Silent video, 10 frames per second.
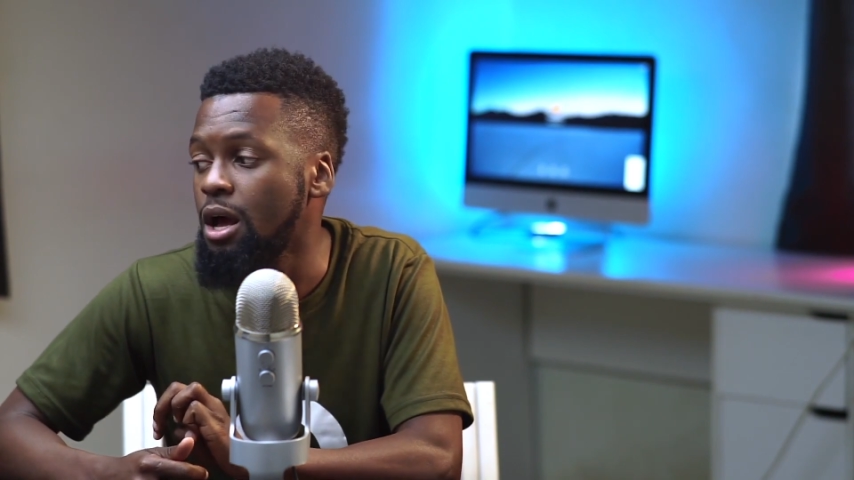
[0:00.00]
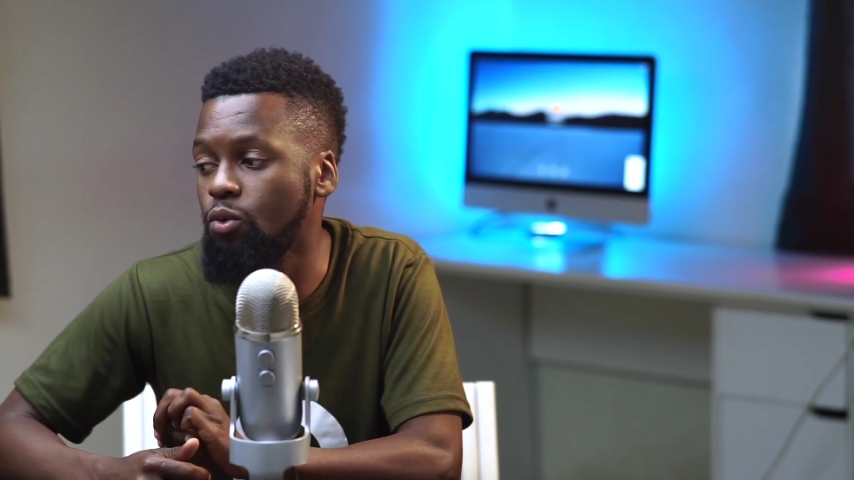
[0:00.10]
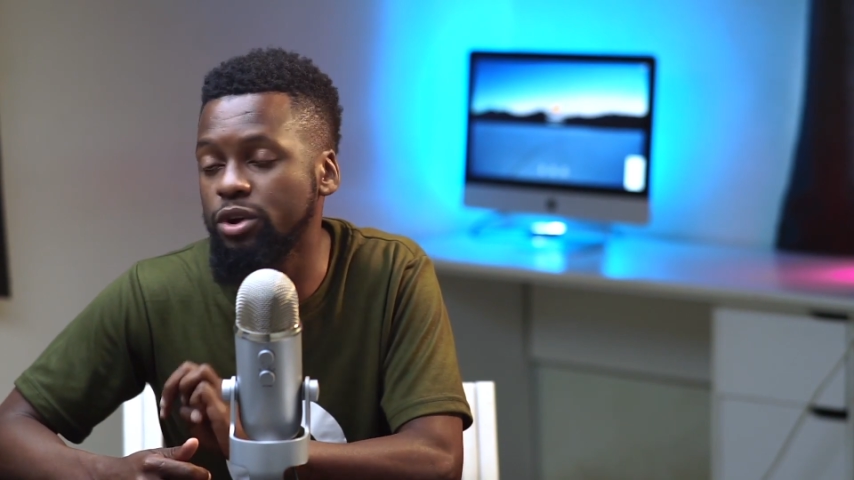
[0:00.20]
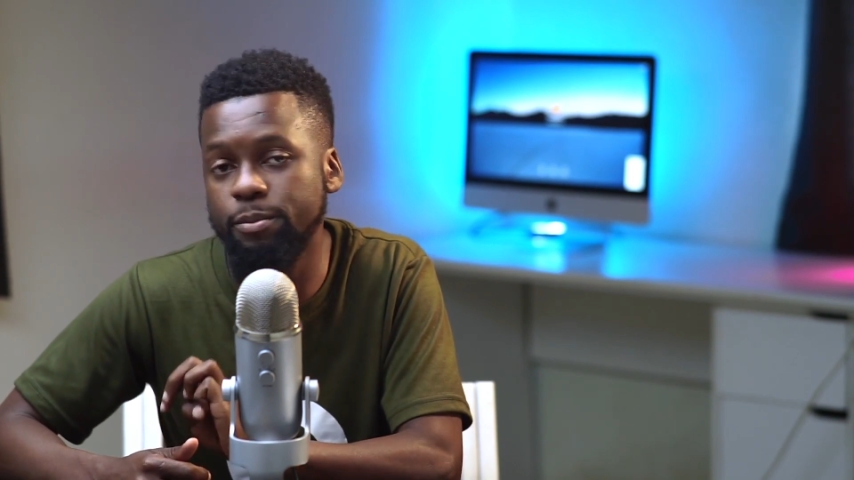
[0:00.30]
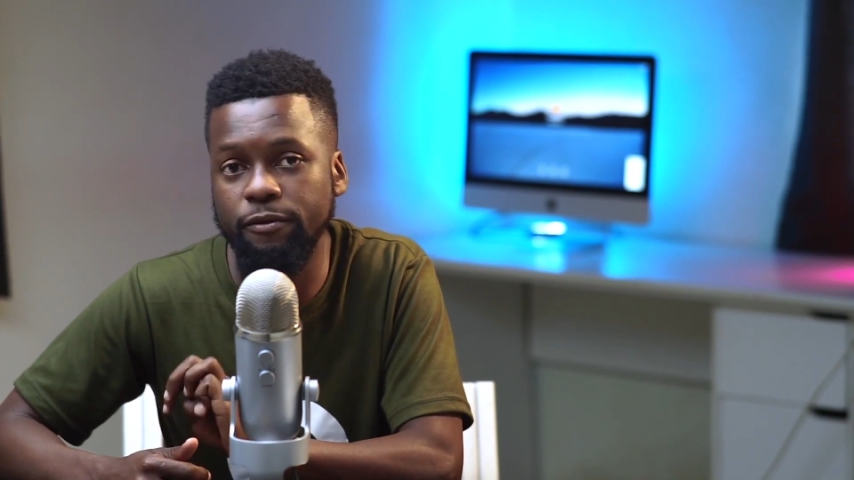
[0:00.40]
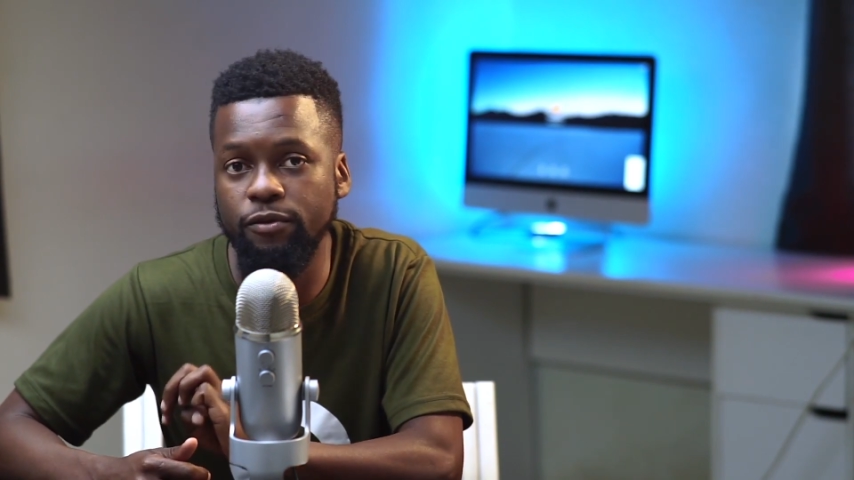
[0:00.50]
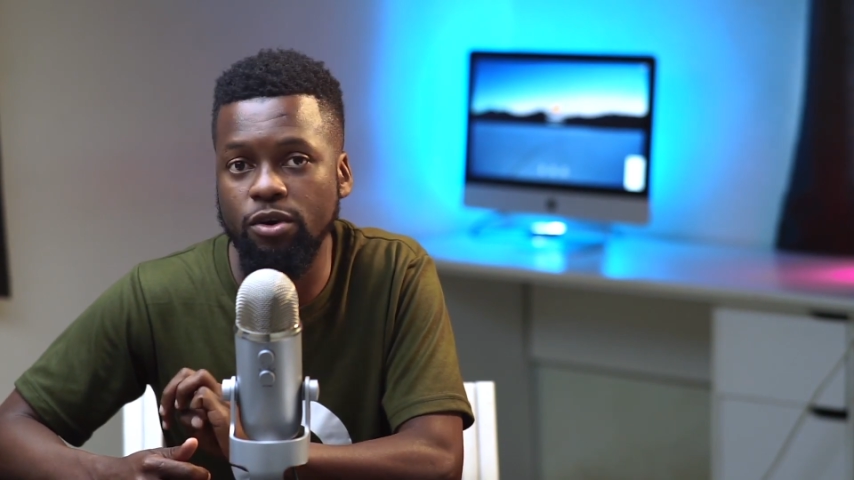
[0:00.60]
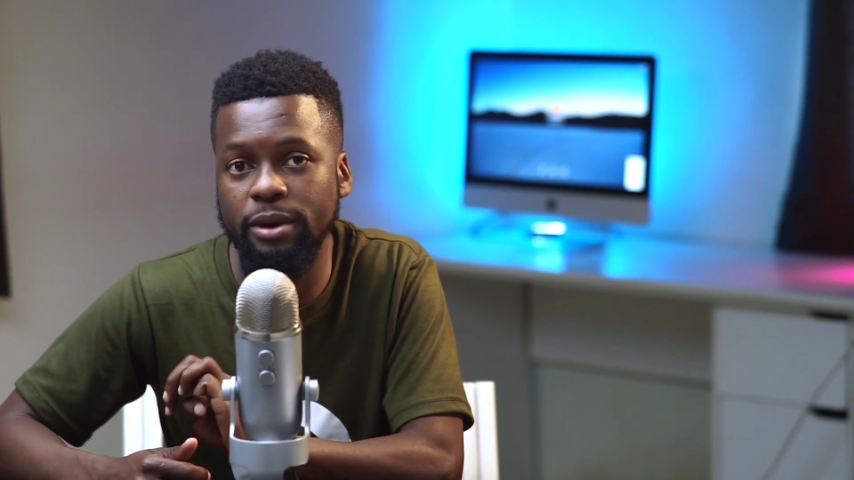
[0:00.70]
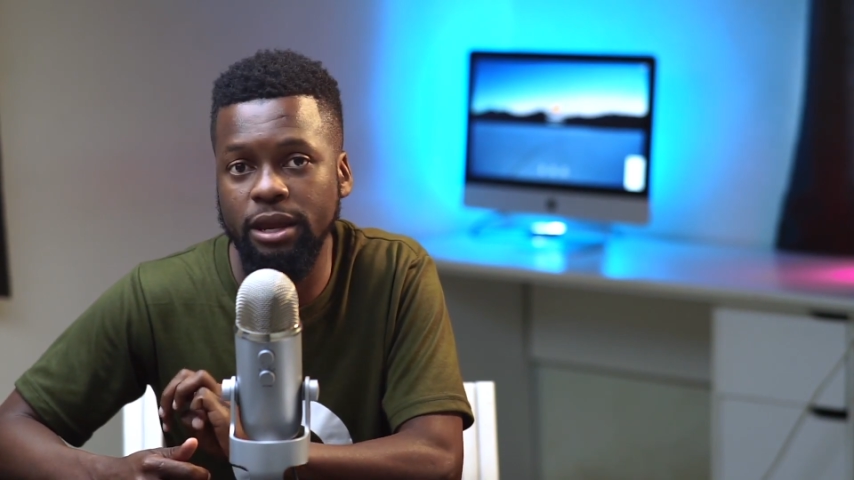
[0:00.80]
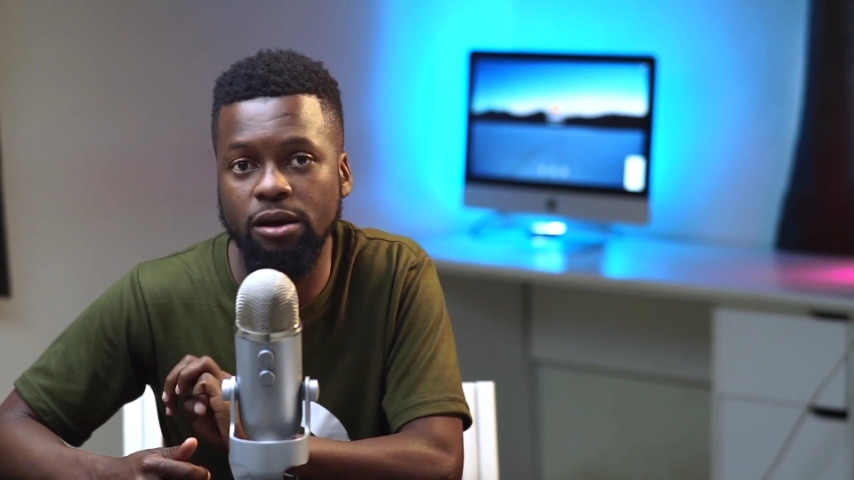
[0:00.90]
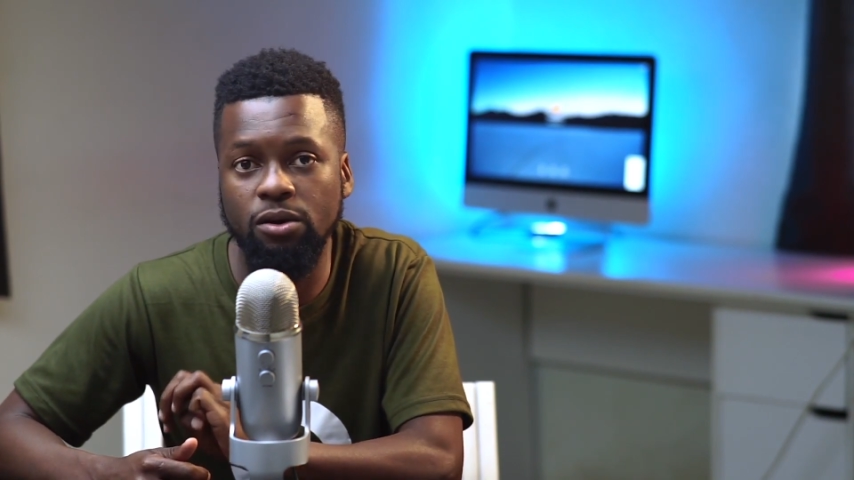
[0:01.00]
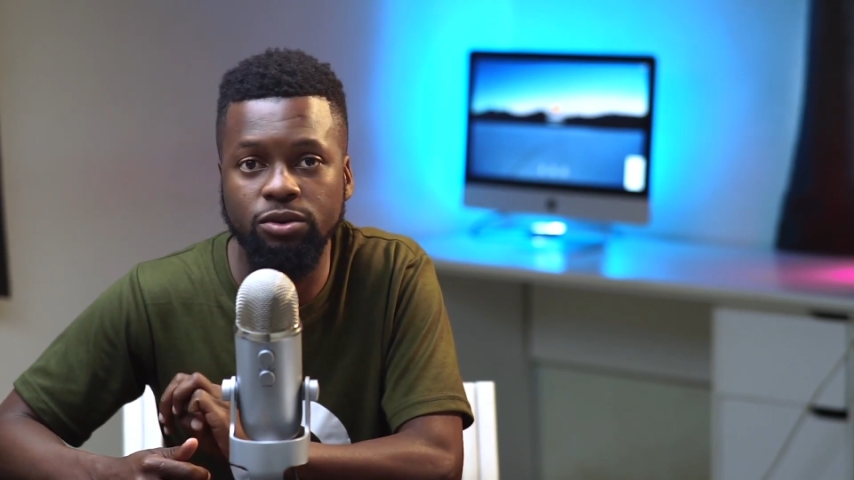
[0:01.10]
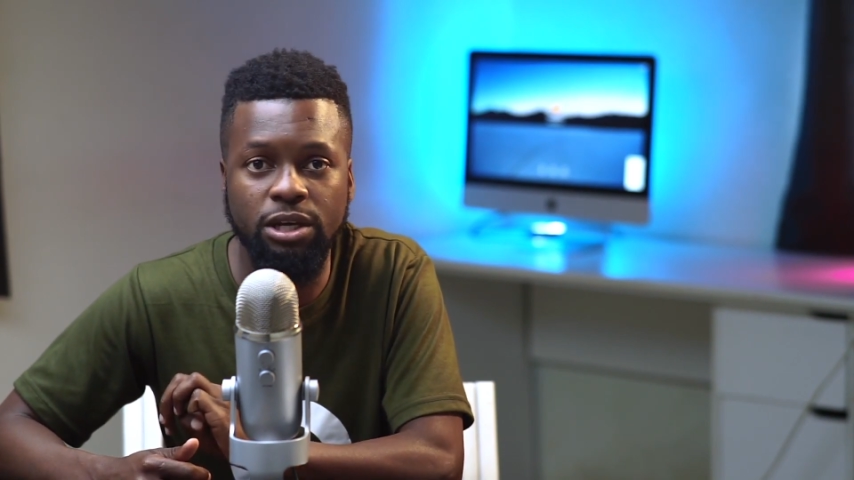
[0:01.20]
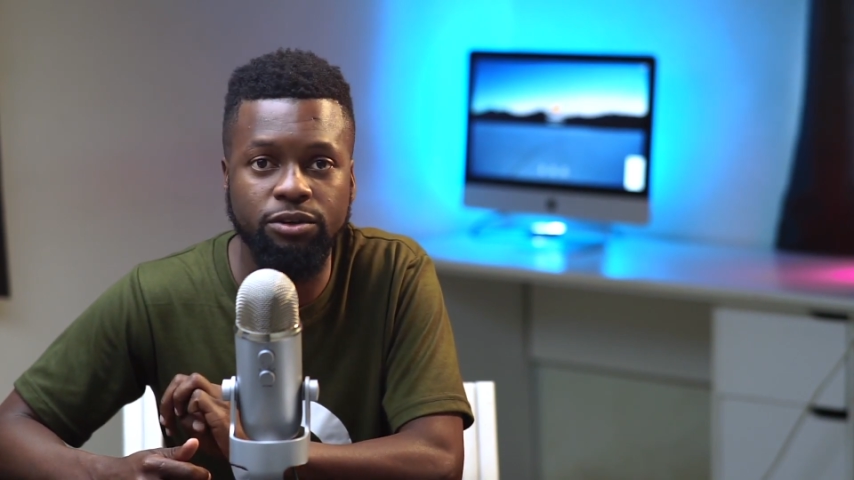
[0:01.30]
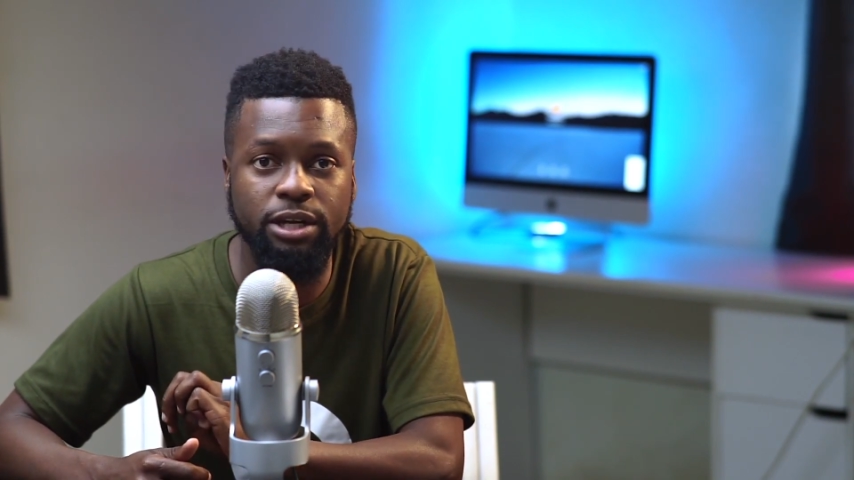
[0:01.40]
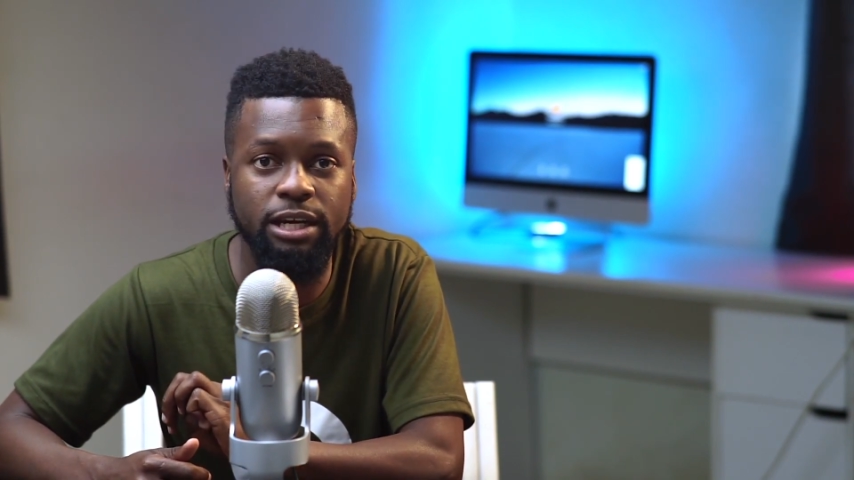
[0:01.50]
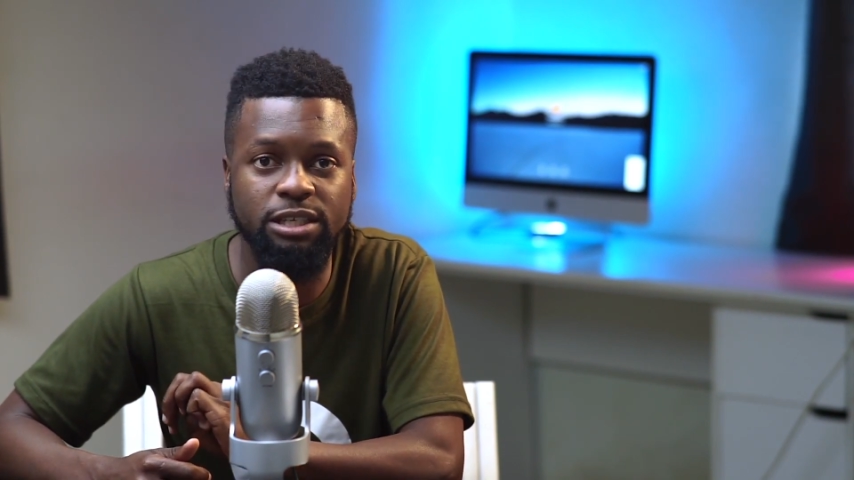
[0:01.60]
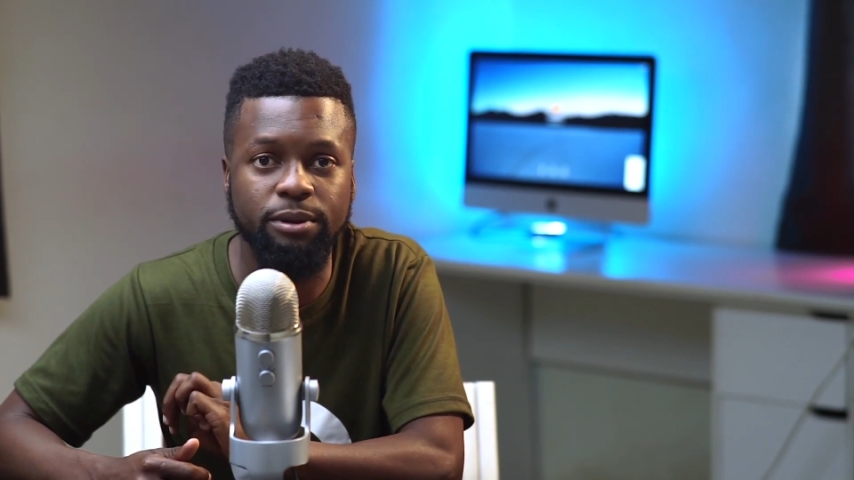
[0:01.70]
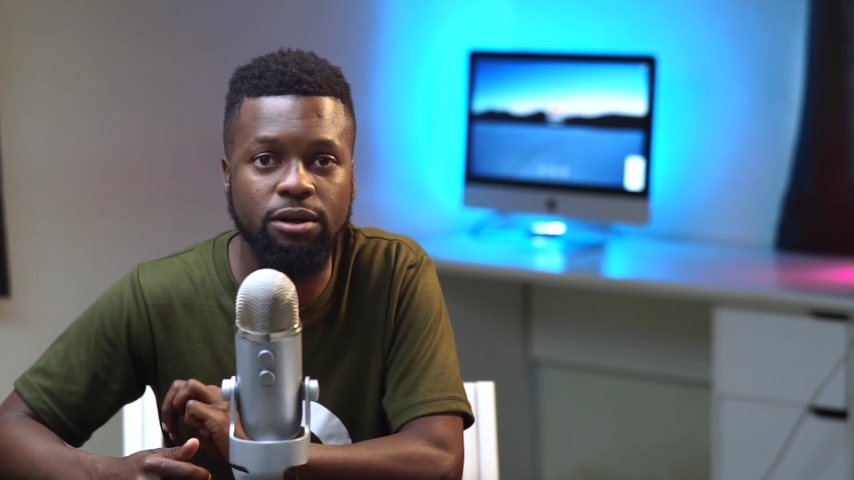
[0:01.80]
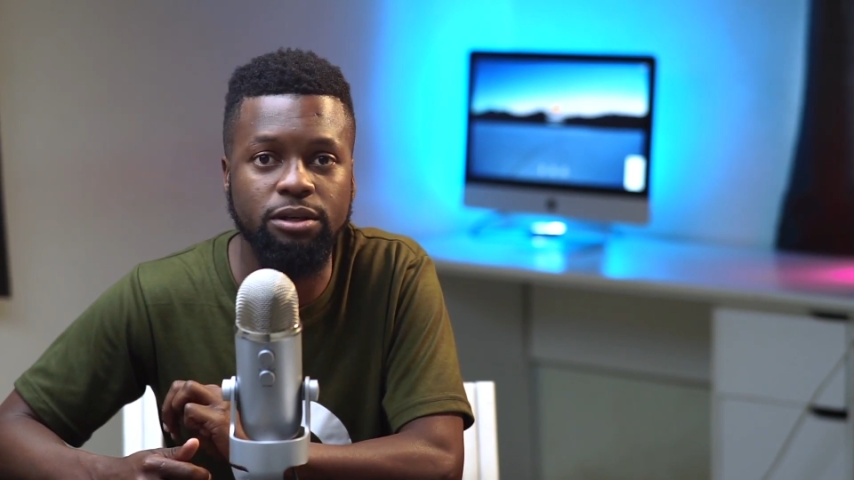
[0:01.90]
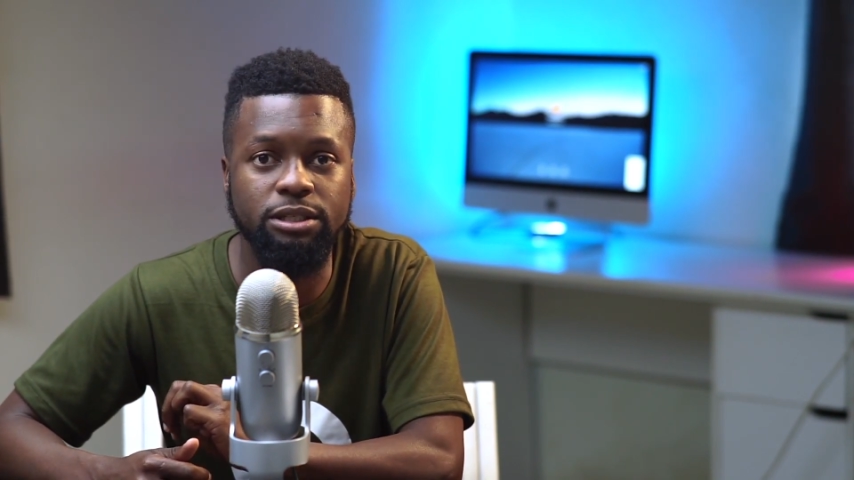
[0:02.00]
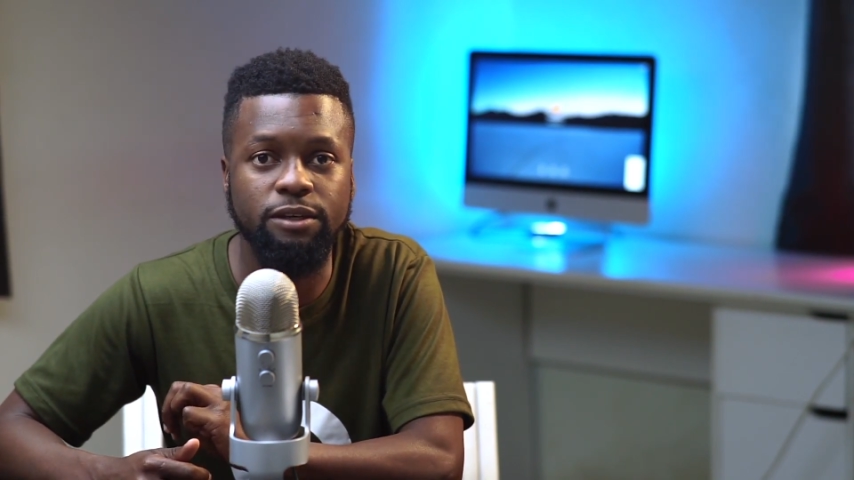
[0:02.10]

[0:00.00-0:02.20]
We prefer making our own soundtracks because